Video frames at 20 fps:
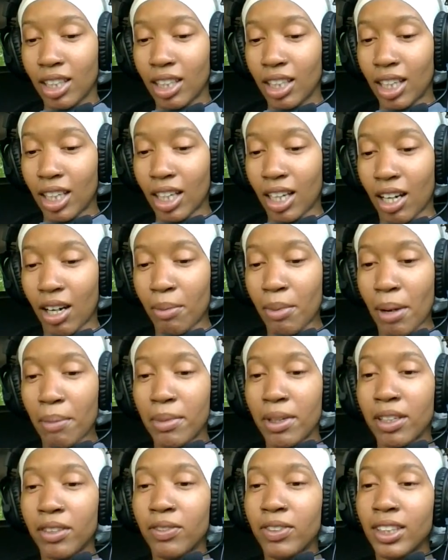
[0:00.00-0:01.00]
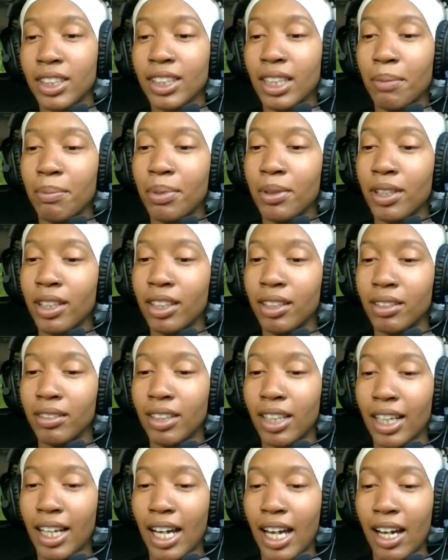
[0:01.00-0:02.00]
Yeah, all my benefits, I put it.
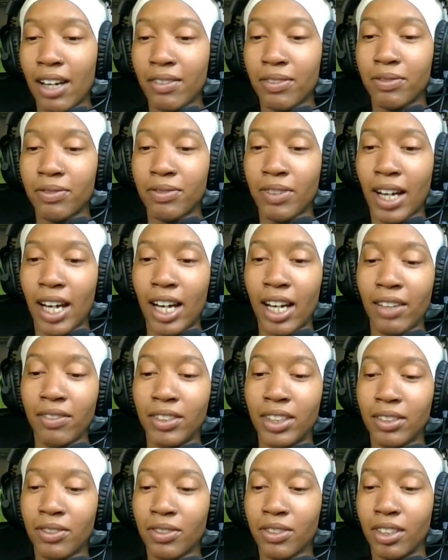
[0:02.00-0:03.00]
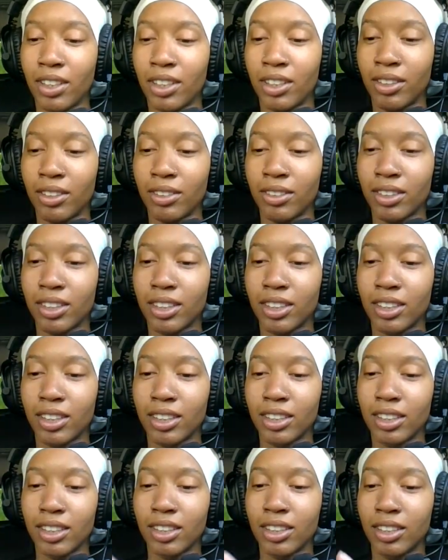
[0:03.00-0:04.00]
Like, I have five different notes.
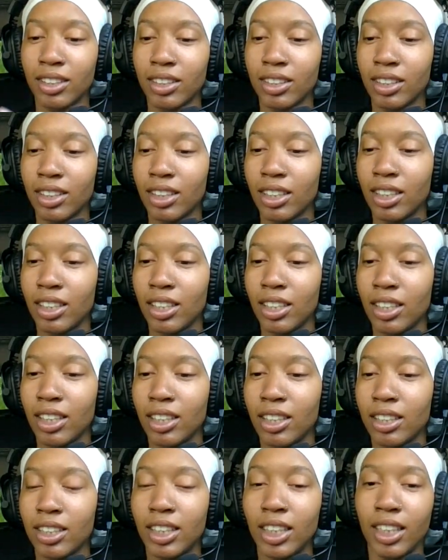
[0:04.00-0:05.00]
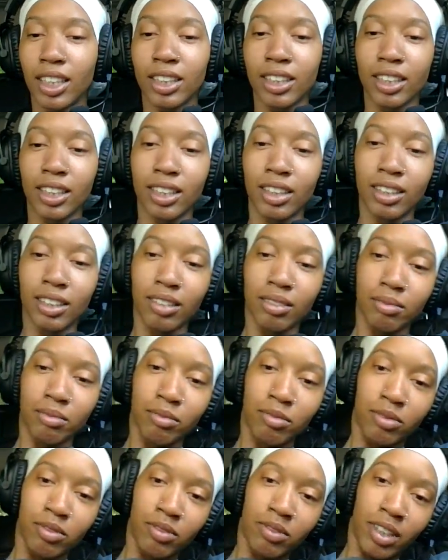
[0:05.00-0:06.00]
Six.
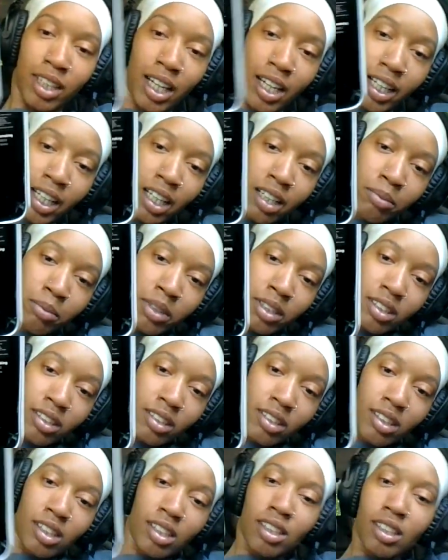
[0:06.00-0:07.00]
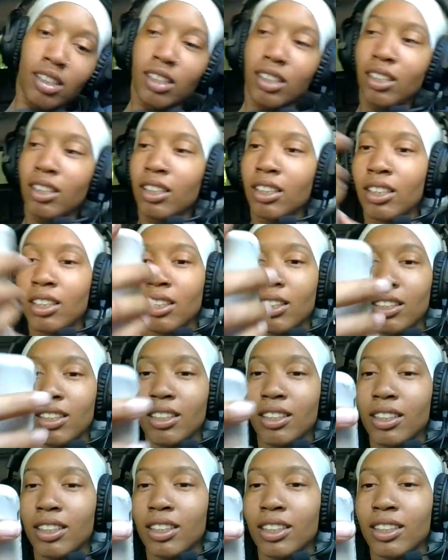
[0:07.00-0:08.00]
Forgot to count, bitch.
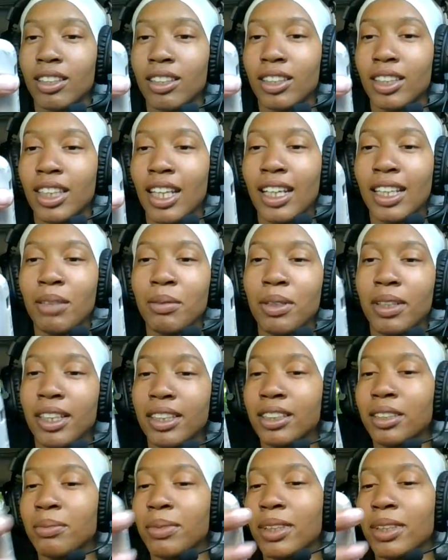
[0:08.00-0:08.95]
See, I need to be nice to